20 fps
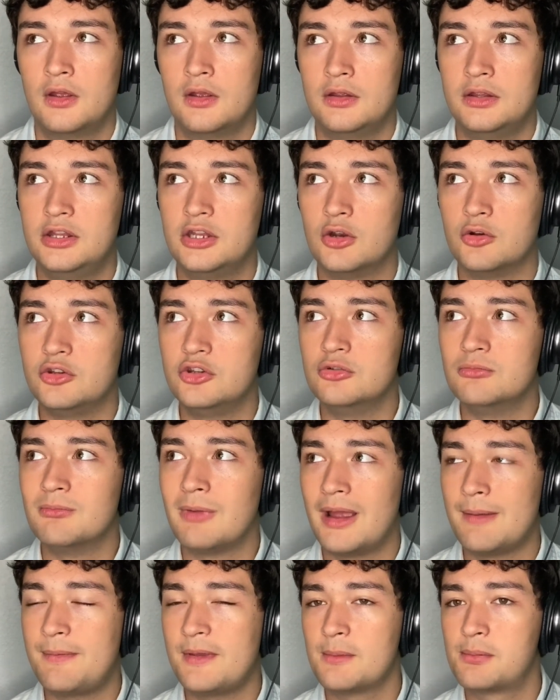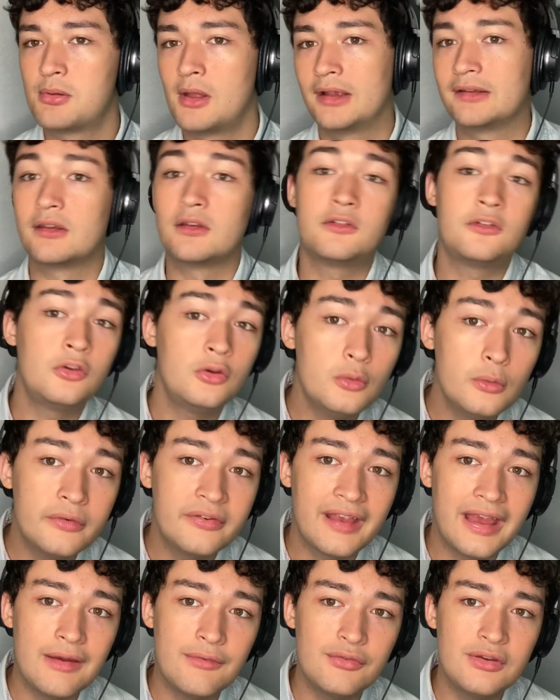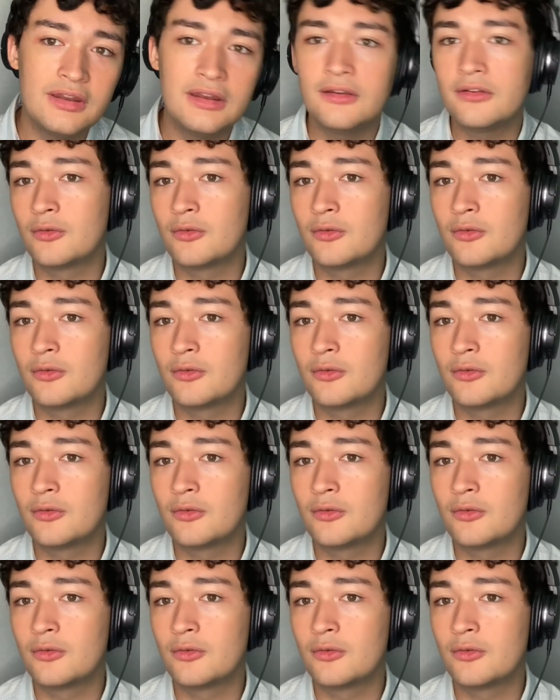you might be applying to 2 safeties,